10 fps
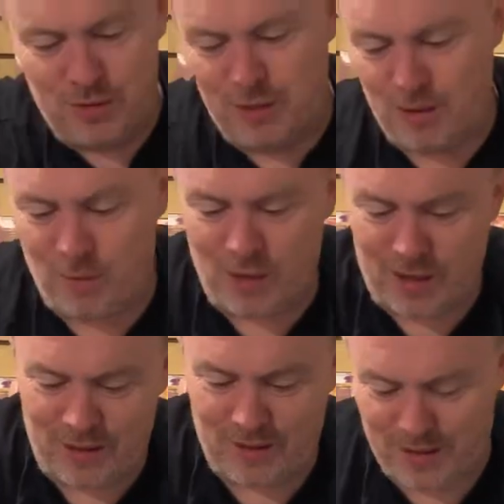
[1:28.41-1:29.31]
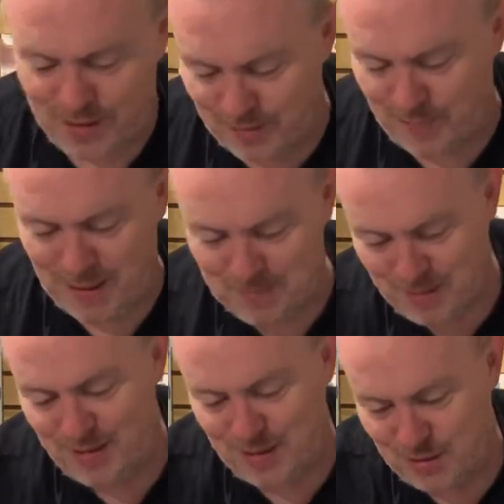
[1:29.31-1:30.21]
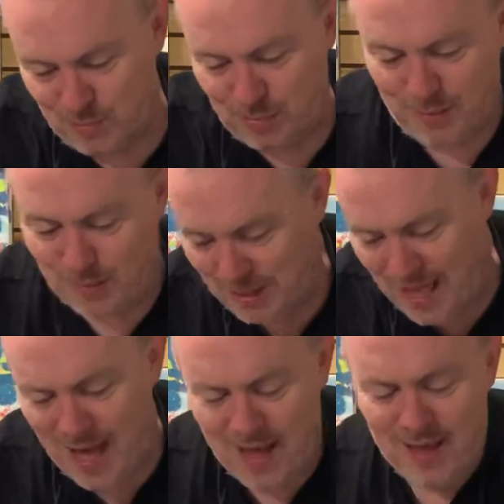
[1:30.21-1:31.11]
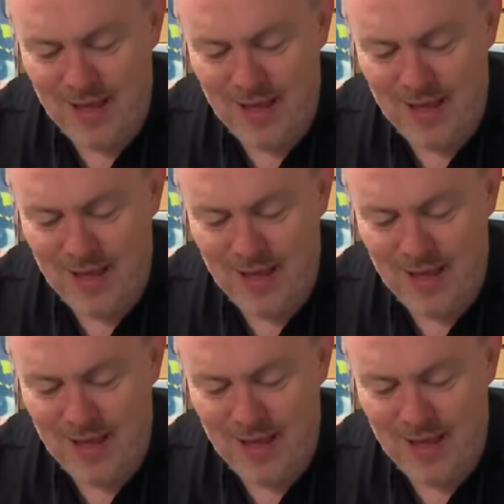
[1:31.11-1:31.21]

and your water, and your paper, and you do blah, blah, blah.